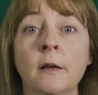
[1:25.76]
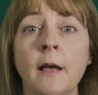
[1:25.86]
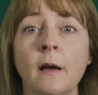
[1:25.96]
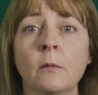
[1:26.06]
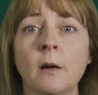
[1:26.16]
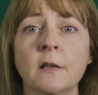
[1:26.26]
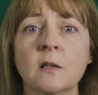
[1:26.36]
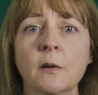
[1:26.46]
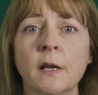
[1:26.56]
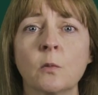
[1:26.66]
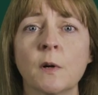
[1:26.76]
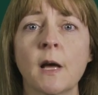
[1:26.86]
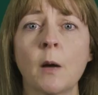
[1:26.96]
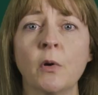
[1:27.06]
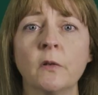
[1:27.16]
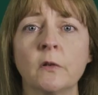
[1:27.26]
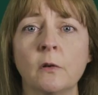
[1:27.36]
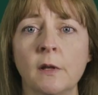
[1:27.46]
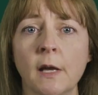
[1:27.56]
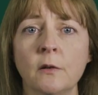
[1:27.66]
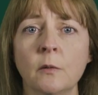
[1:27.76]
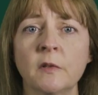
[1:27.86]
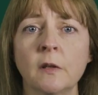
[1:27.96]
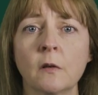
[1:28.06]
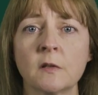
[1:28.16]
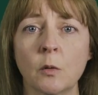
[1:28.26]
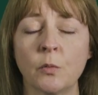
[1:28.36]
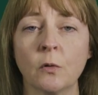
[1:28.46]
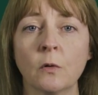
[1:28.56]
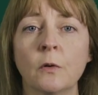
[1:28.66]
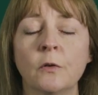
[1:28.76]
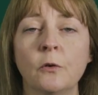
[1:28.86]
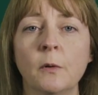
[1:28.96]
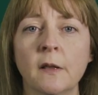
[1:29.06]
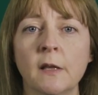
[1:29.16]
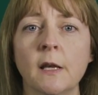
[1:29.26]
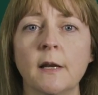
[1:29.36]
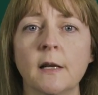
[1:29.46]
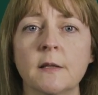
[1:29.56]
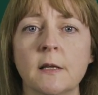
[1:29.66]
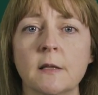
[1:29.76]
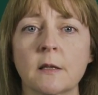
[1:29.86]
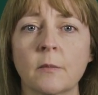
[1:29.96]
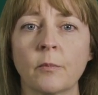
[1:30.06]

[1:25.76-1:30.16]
Now, let's look at what happens to the atoms in the sample during the analysis.